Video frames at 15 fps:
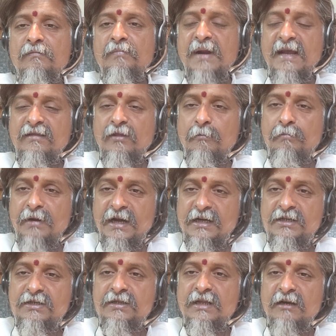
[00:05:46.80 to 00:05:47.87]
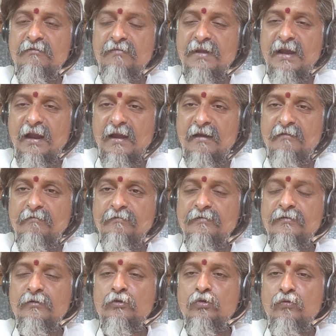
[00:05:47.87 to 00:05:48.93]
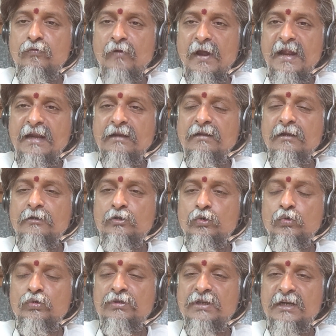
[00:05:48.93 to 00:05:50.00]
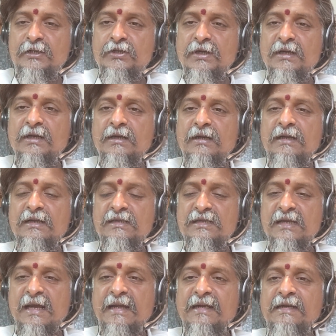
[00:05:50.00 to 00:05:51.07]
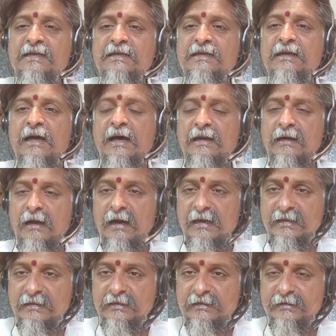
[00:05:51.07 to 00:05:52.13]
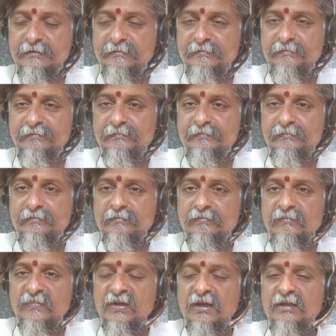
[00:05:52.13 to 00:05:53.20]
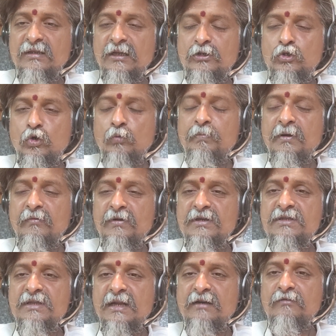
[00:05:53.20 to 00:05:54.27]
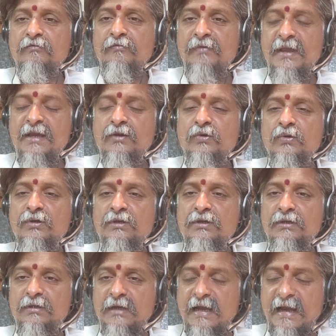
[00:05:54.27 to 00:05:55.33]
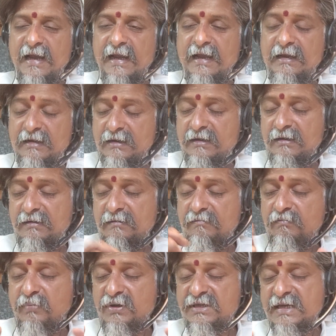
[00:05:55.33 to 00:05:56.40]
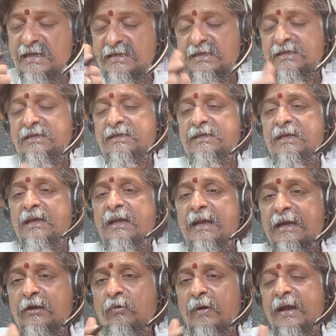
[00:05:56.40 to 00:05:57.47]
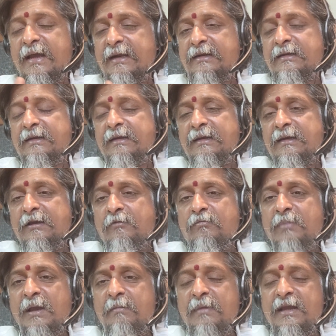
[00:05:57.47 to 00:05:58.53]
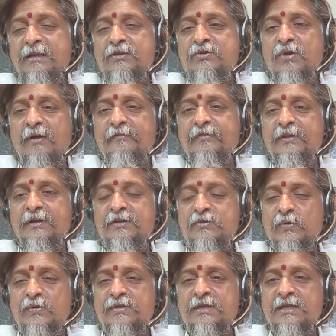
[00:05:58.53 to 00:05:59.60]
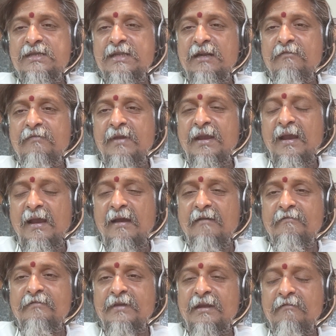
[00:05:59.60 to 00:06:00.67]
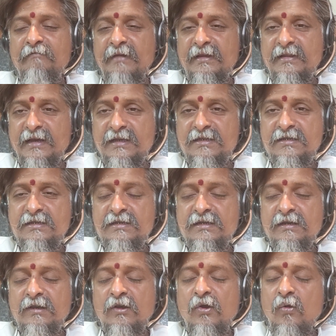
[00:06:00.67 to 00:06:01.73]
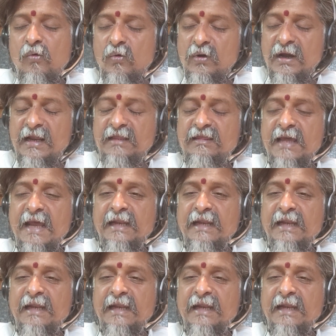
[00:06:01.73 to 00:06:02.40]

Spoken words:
break the bridge that we have to find the true treasure inside our heart, the true powers that we could possess, acquire by means of the resources that we have in Vedas, only